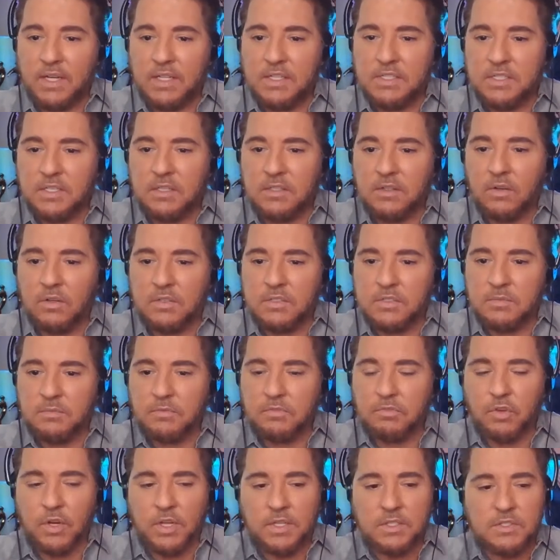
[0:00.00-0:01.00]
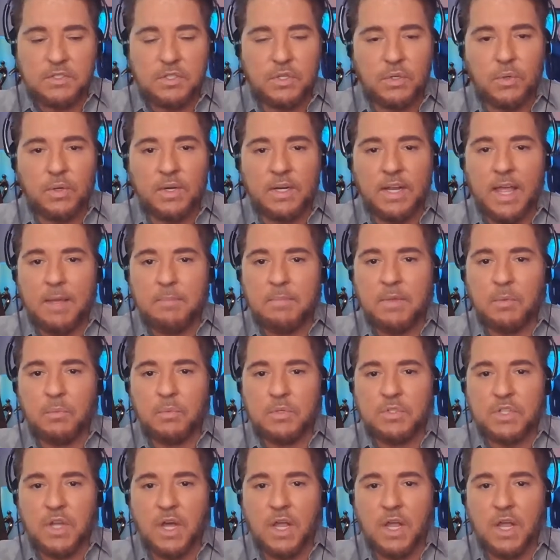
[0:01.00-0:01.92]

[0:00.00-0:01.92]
He's an awesome friend too. And Emmett was